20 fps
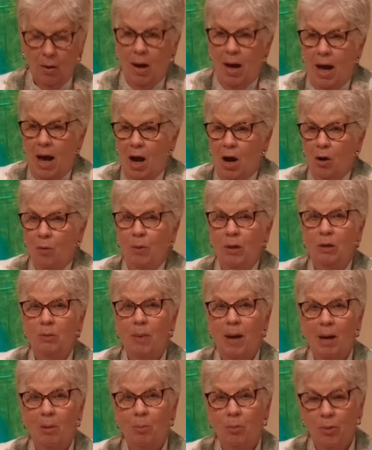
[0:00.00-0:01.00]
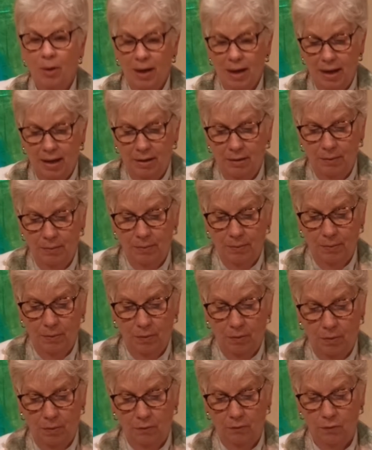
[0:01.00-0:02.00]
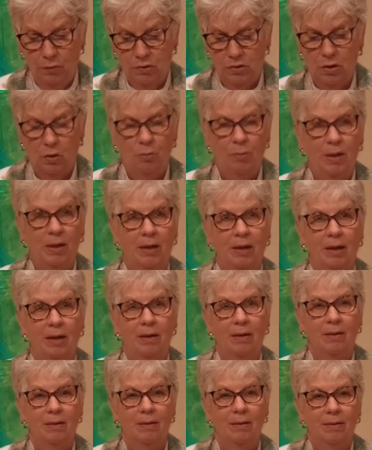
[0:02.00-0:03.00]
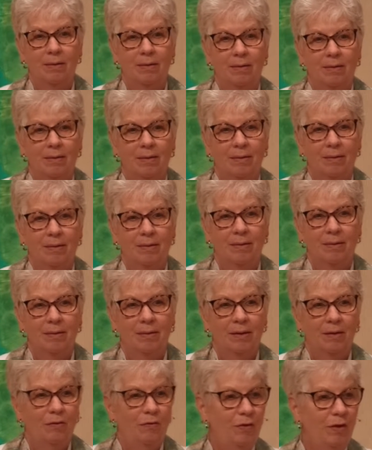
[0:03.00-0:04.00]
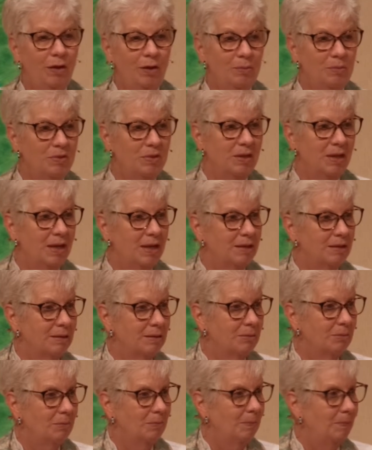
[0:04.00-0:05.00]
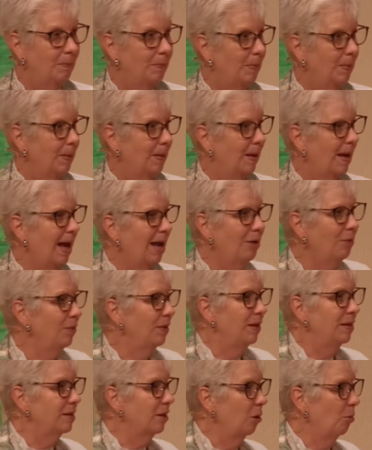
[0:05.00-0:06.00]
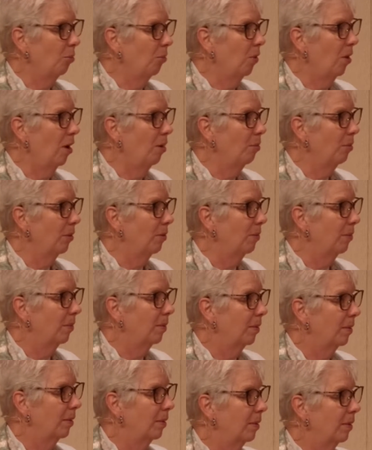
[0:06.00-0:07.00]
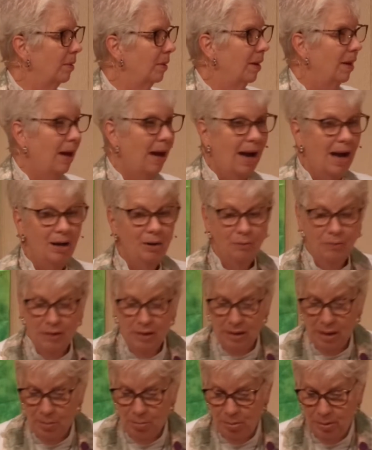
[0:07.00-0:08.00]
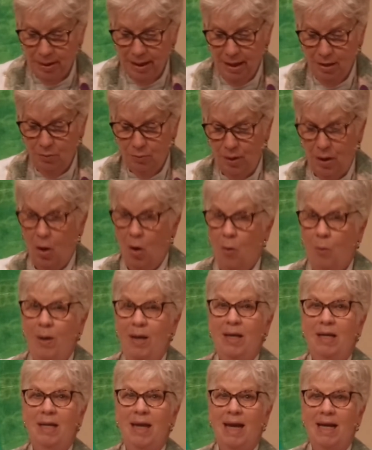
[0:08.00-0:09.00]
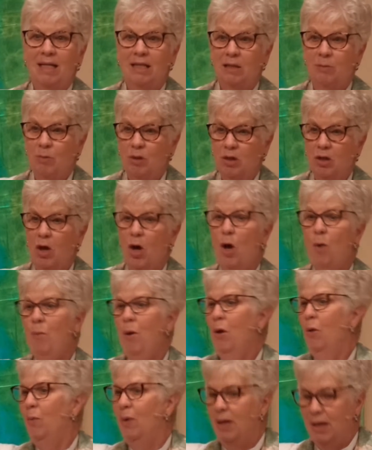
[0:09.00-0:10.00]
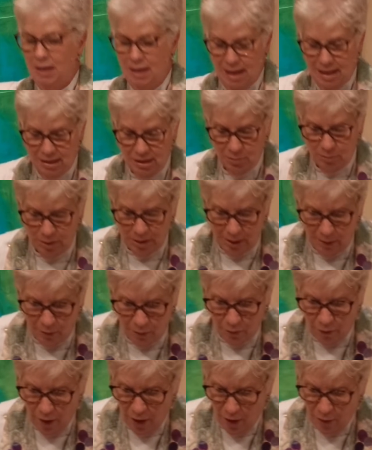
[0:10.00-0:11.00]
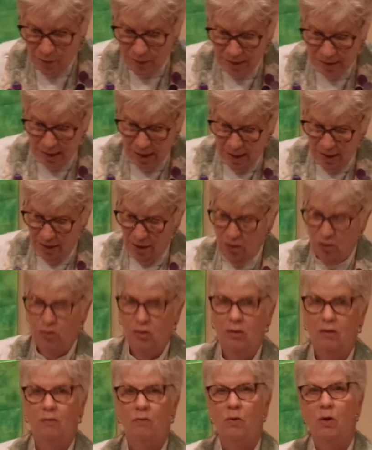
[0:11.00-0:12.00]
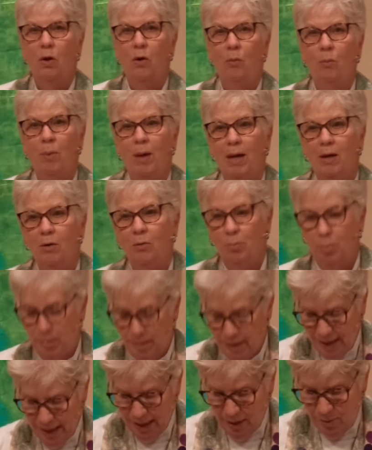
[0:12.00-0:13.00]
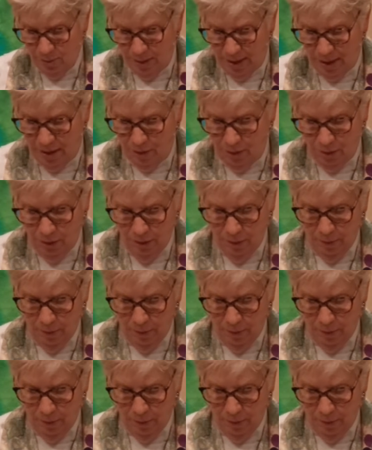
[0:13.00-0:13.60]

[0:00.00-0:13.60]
"How are we to buy bread for so many?" Philip says, "I don't think it's our problem. I don't think they planned well. We didn't ask them to come. We didn't ask them to keep following us. They should have known better, planned better.